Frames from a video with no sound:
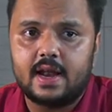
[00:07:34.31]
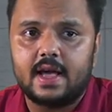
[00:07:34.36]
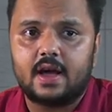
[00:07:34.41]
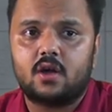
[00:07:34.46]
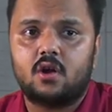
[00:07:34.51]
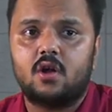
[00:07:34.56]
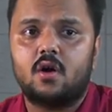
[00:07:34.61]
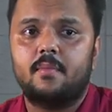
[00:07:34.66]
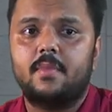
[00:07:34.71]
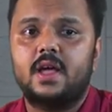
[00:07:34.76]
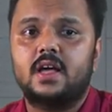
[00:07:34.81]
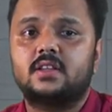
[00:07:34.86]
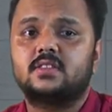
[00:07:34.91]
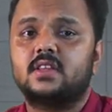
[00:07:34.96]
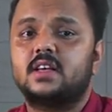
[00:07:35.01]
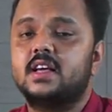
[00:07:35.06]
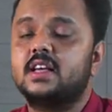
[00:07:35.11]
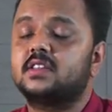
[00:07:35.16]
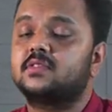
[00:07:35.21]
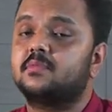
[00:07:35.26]
economics
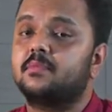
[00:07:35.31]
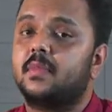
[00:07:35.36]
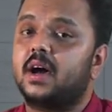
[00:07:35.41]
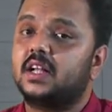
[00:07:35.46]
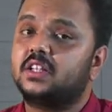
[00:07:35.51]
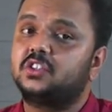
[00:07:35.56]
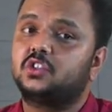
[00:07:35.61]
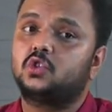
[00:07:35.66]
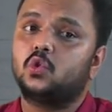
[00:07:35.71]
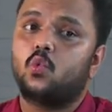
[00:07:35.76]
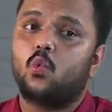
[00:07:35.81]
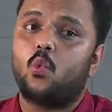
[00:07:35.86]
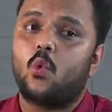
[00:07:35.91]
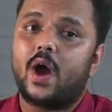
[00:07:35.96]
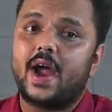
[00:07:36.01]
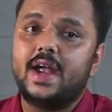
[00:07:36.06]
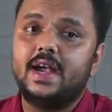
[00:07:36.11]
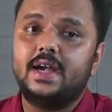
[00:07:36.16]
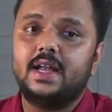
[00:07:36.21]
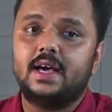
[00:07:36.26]
is much
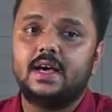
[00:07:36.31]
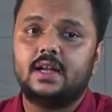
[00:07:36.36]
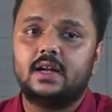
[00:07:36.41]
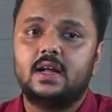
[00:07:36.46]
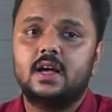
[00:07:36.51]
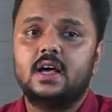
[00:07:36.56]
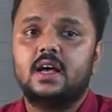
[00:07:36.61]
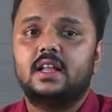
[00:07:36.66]
wider